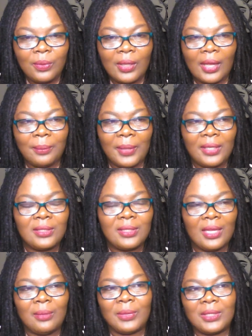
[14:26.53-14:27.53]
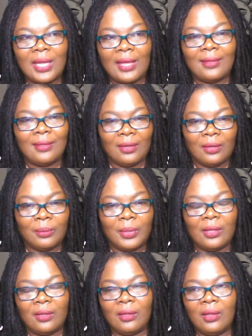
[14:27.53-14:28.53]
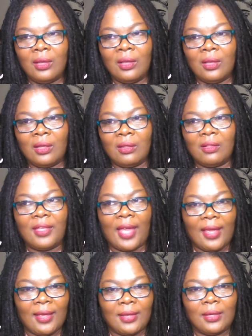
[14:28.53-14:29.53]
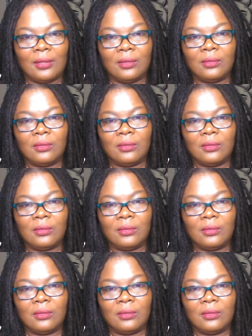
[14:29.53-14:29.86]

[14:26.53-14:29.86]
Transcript: that make statements like them and they, and